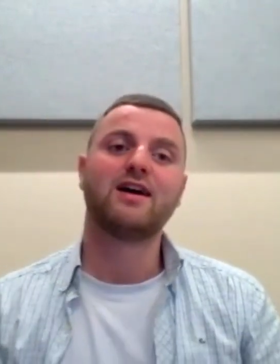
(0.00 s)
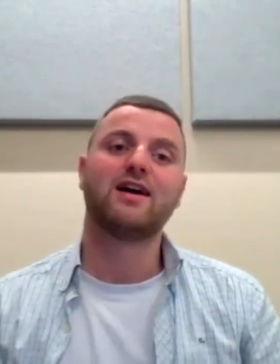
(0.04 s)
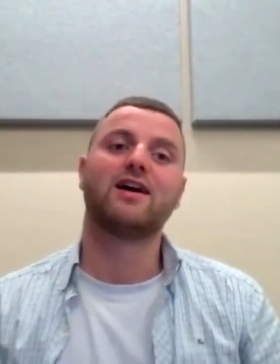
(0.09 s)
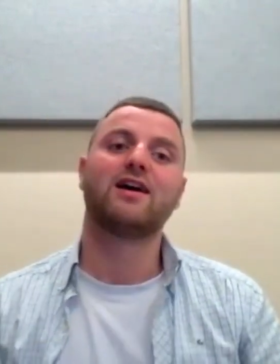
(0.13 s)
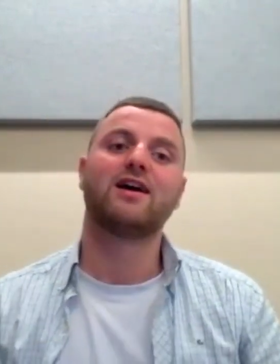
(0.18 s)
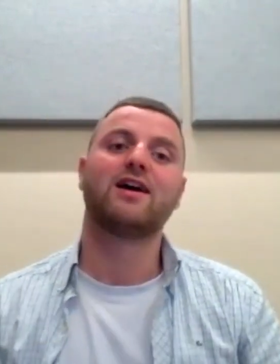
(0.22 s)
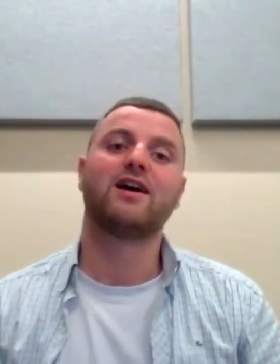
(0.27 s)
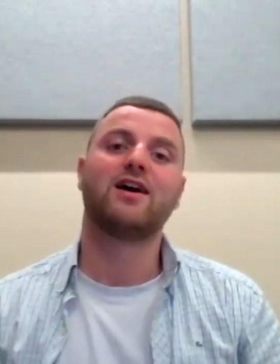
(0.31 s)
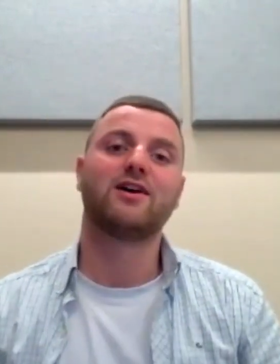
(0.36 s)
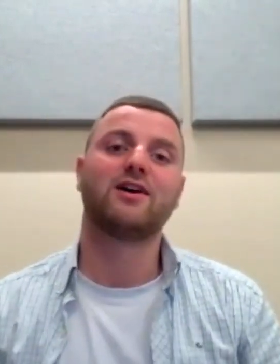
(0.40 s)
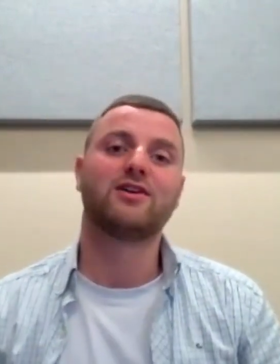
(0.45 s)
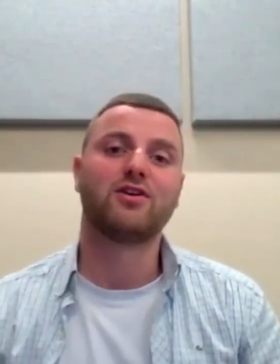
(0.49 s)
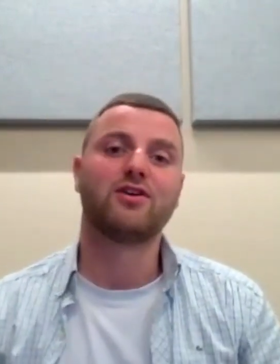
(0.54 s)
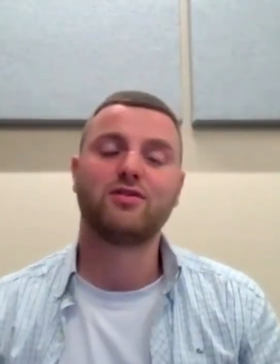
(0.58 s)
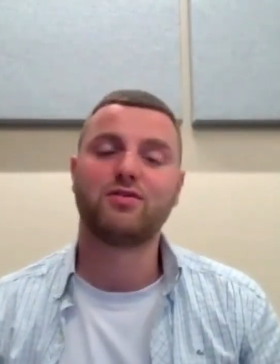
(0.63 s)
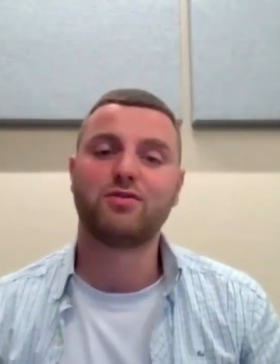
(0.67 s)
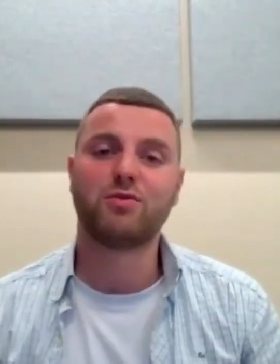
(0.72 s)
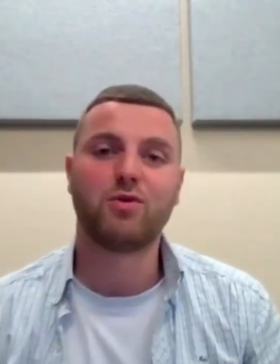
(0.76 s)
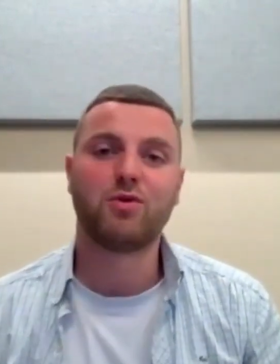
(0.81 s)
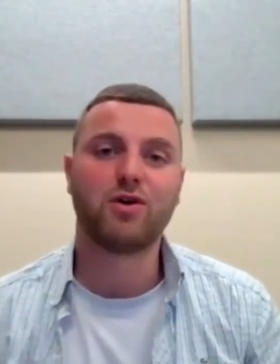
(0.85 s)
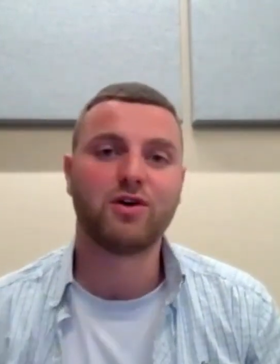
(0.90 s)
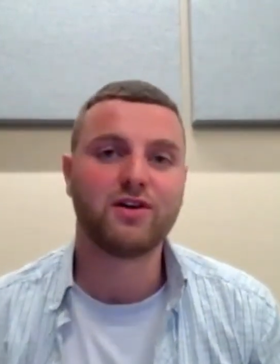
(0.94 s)
I know
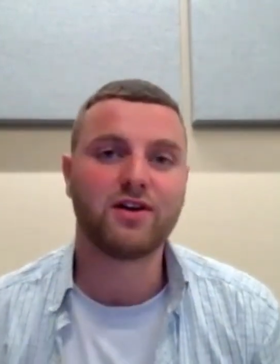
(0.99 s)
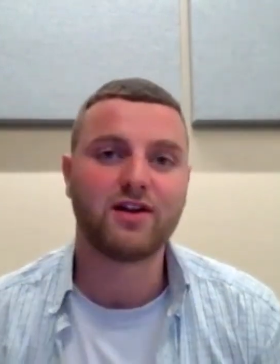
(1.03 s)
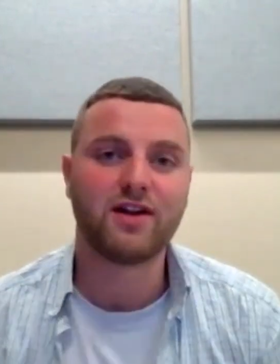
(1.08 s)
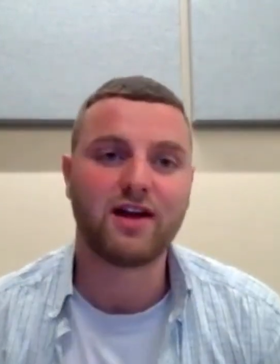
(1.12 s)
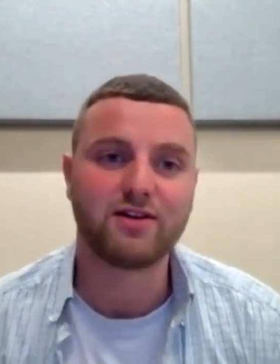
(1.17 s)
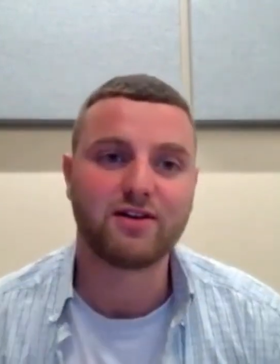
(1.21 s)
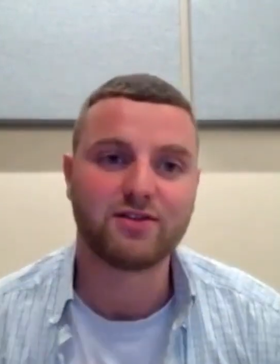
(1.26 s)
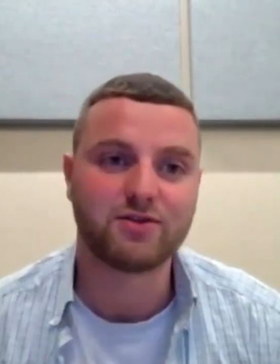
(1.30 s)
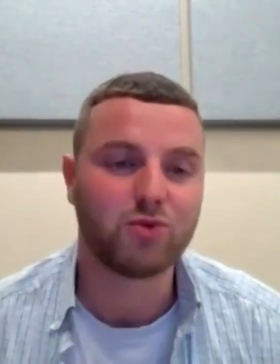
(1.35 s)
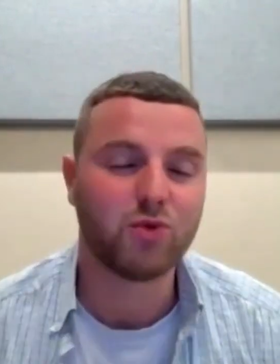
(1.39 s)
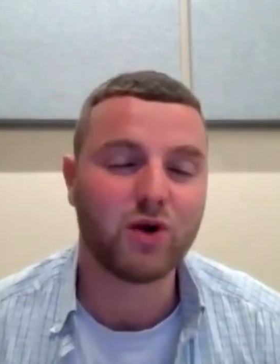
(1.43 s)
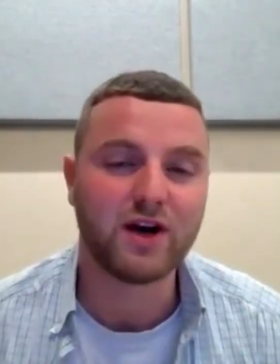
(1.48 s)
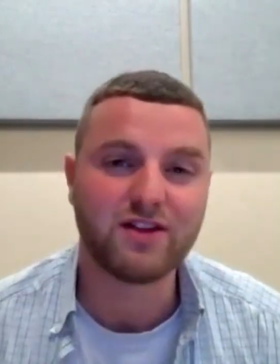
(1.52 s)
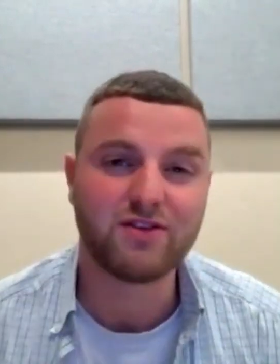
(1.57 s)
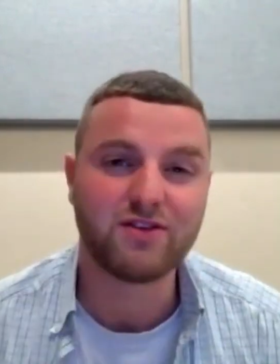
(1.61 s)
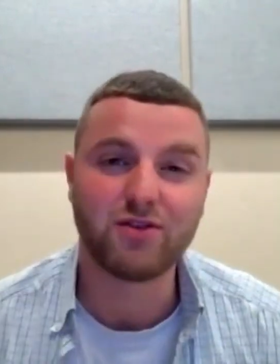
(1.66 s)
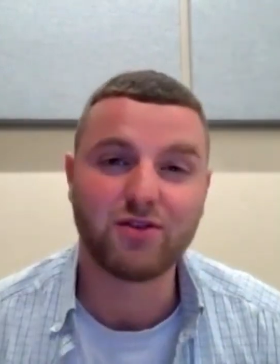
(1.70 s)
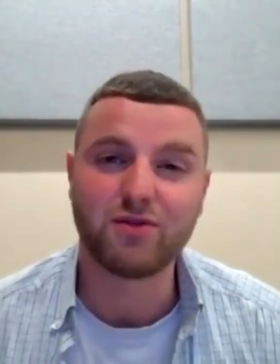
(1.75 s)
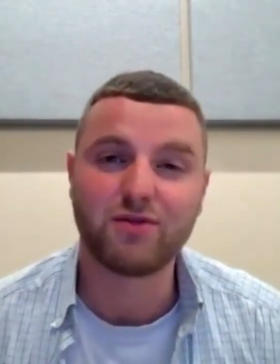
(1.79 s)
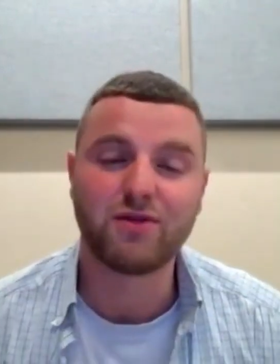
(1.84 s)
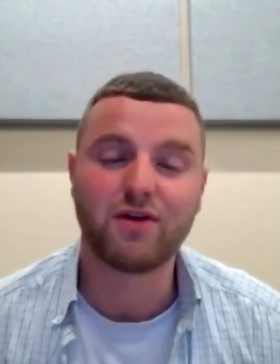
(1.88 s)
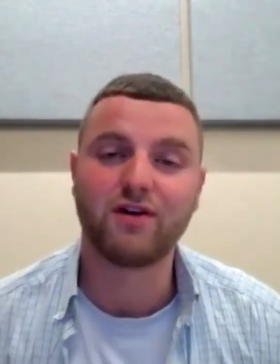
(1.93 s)
for one that that was way
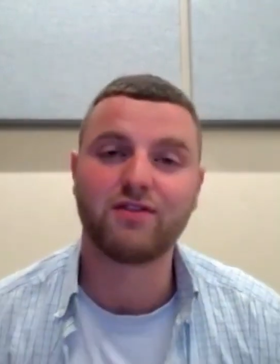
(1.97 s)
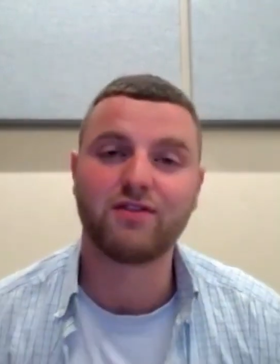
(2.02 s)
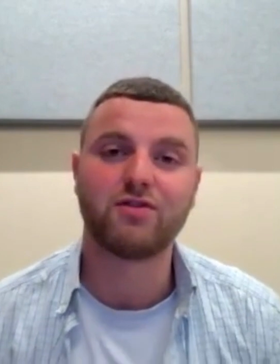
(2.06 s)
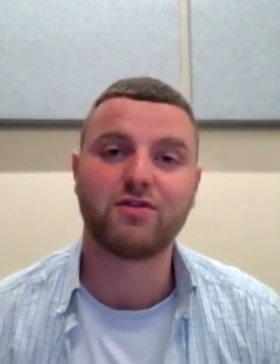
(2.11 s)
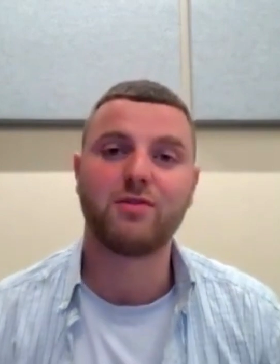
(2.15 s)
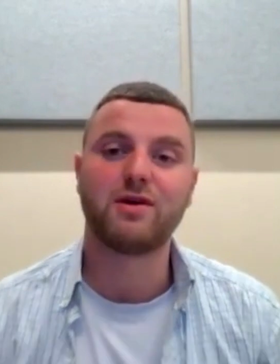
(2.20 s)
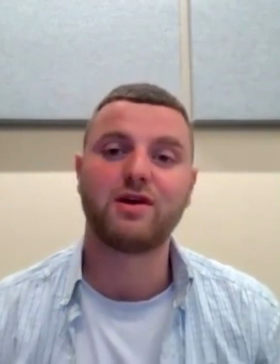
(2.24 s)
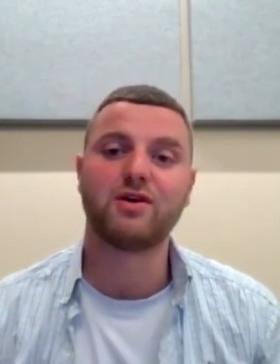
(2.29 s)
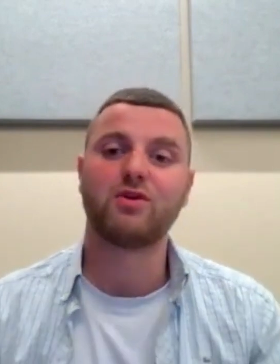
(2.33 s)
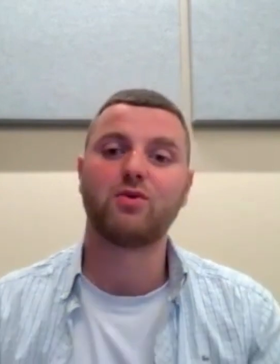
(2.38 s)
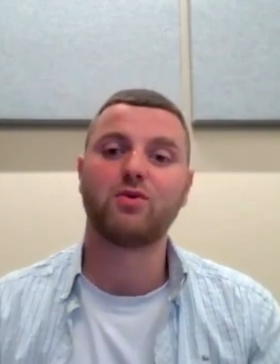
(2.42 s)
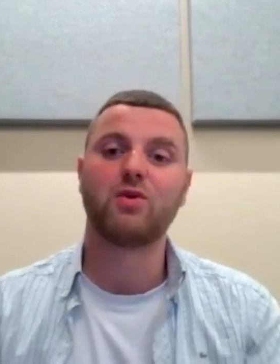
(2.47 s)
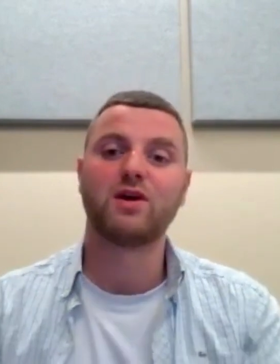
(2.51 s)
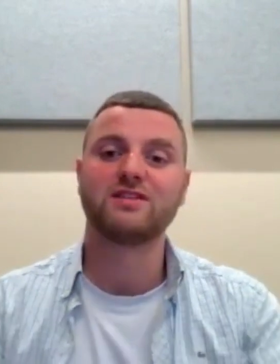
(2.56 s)
too far for me on a